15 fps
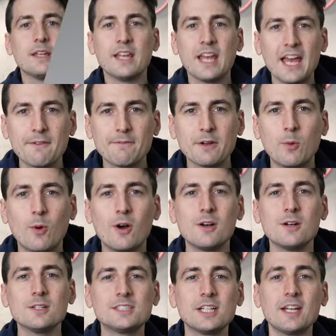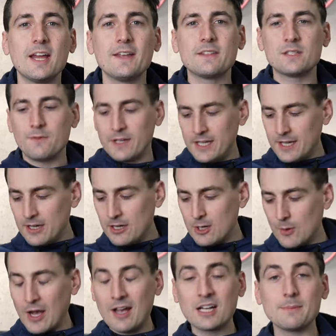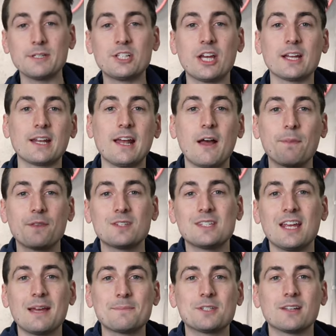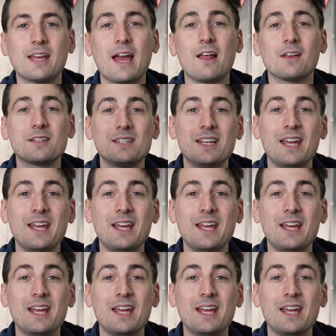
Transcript: Hey everyone, today in this video, I'm going to be checking out the Samsung Galaxy